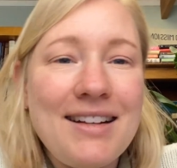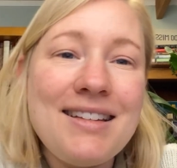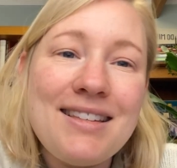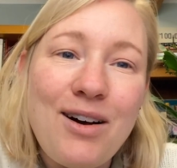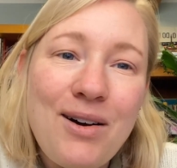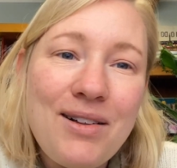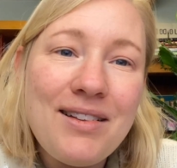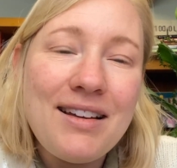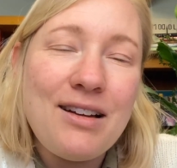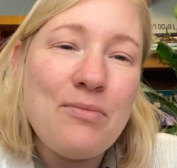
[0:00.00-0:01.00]
It's
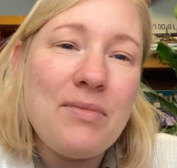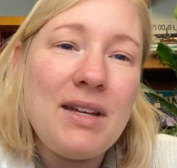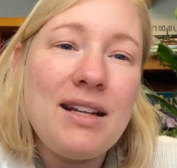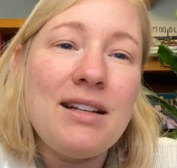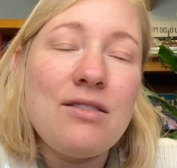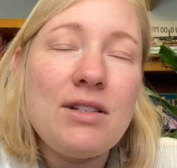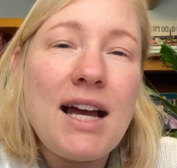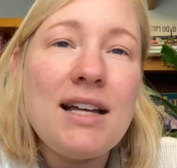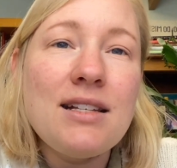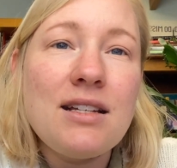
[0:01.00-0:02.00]
all, it
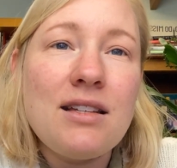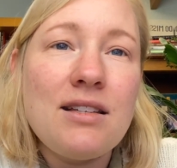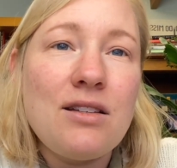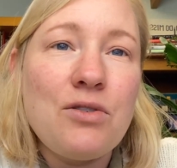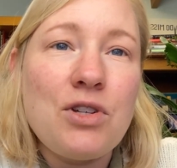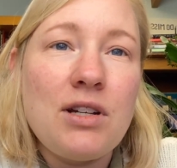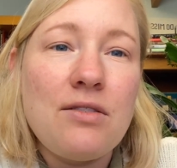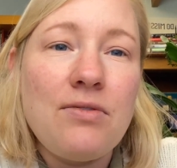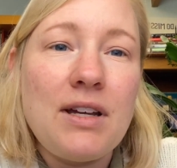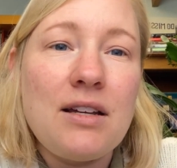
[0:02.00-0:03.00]
ties into this notion
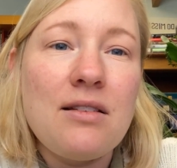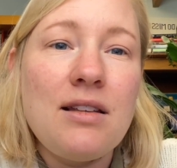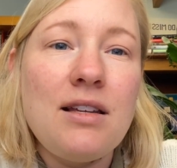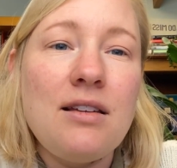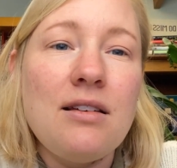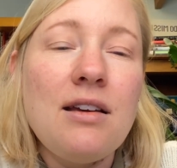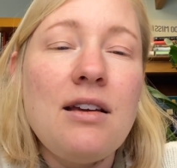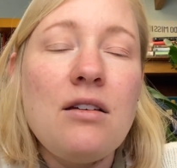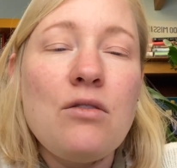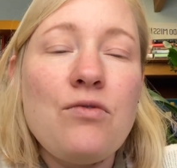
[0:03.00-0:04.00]
of like the
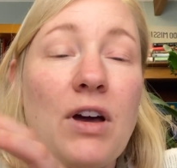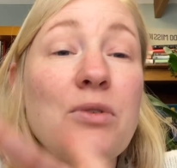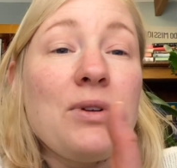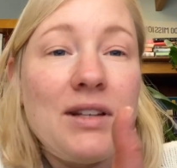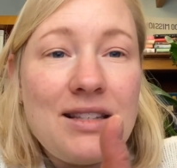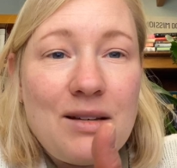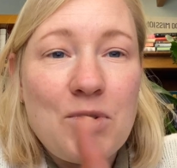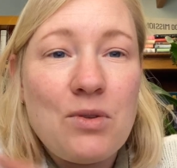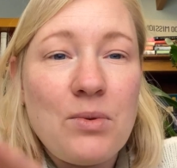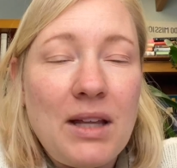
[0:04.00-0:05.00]
federalism,
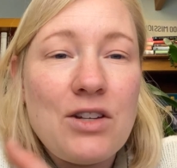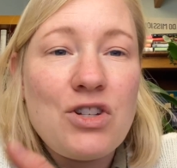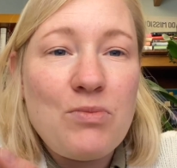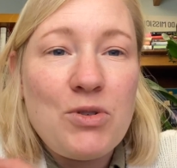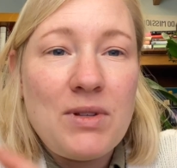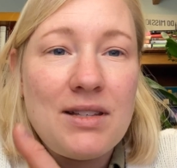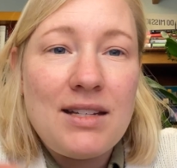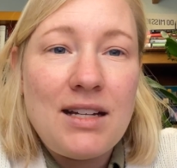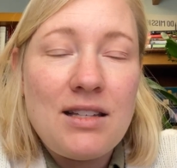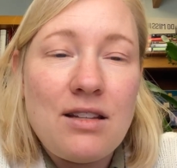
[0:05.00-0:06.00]
so the relationship between the
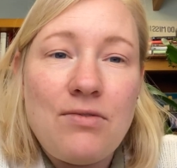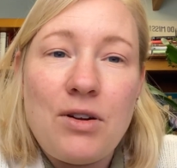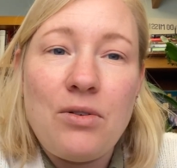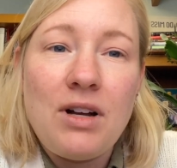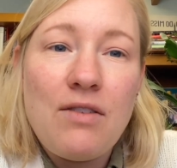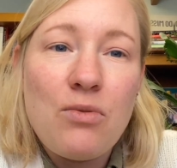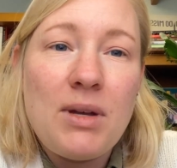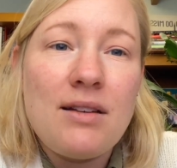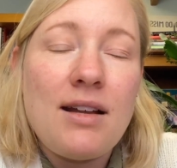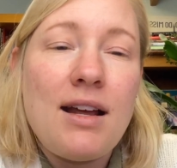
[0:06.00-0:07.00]
states and the federal
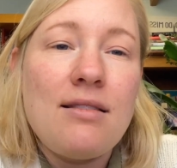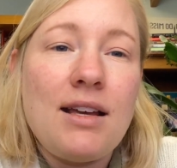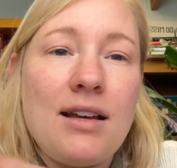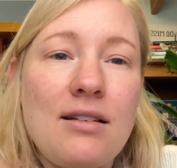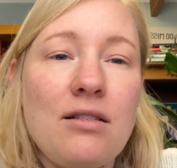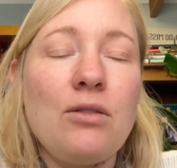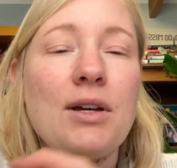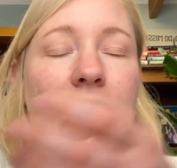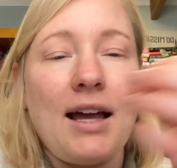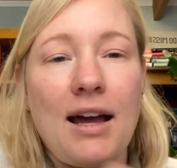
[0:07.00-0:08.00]
government, and then
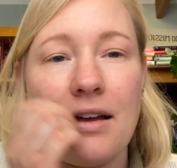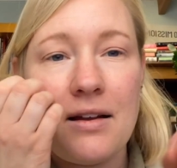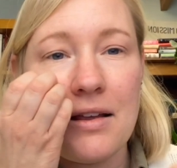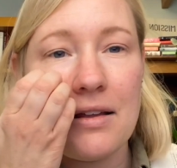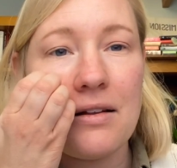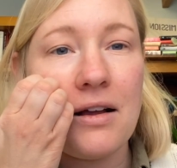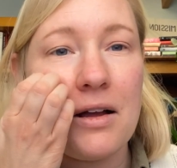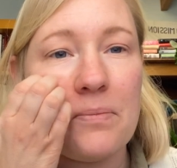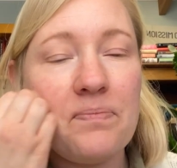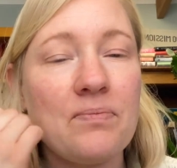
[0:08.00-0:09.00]
looking at it,
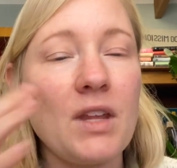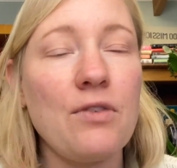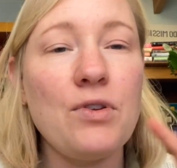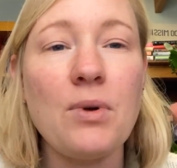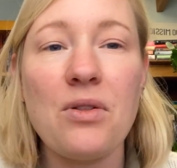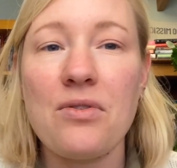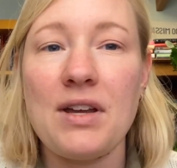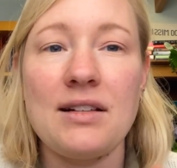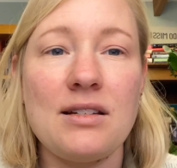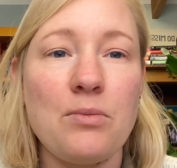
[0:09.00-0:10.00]
a few other
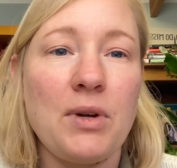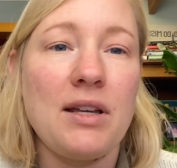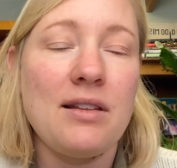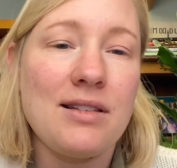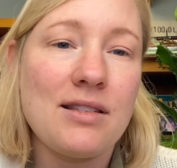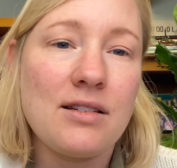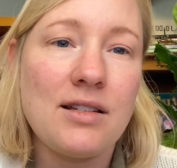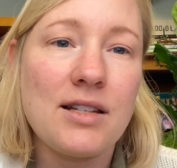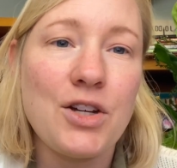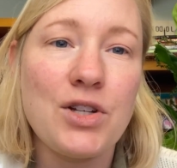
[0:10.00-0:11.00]
things to bring in this
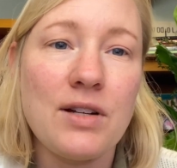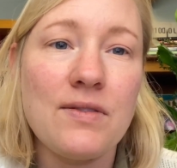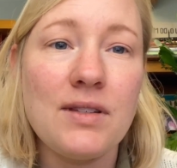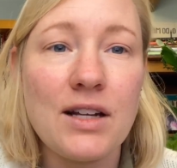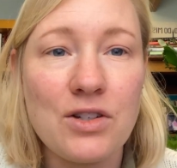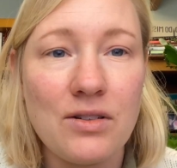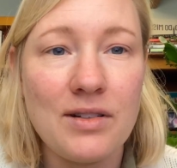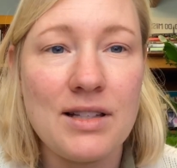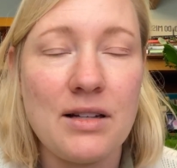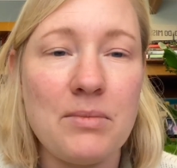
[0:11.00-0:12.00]
discussion of
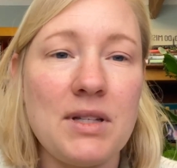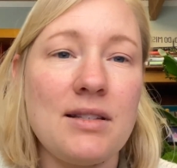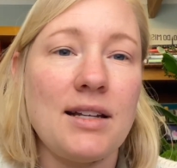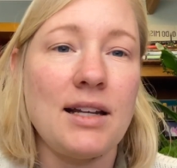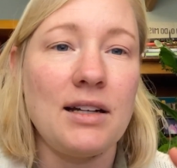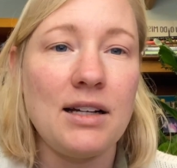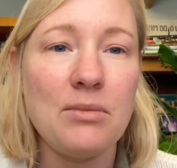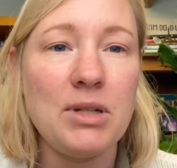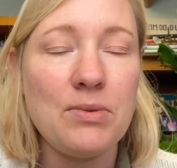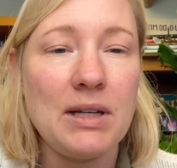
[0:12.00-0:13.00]
sectionalism, this identity
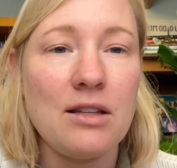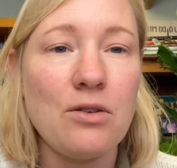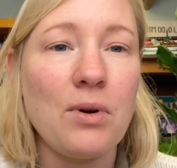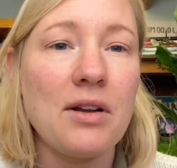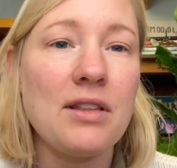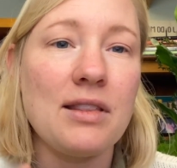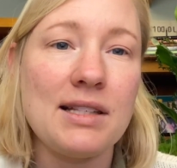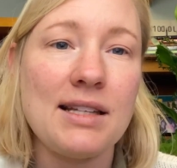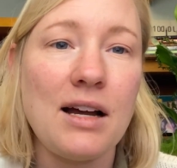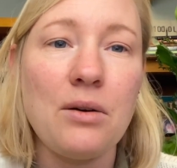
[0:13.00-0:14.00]
between the North and the
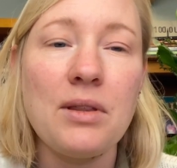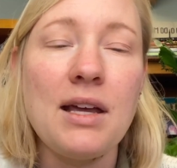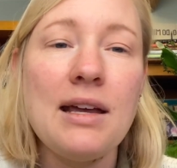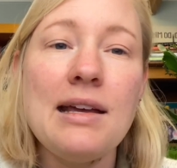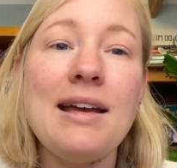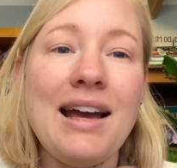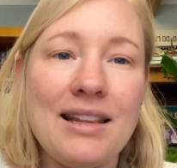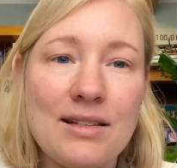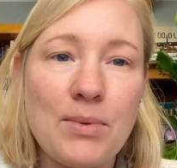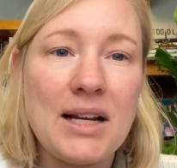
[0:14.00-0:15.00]
South,
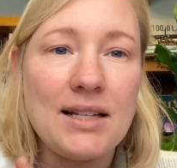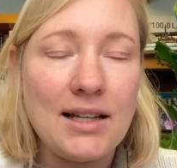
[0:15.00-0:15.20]
and this rising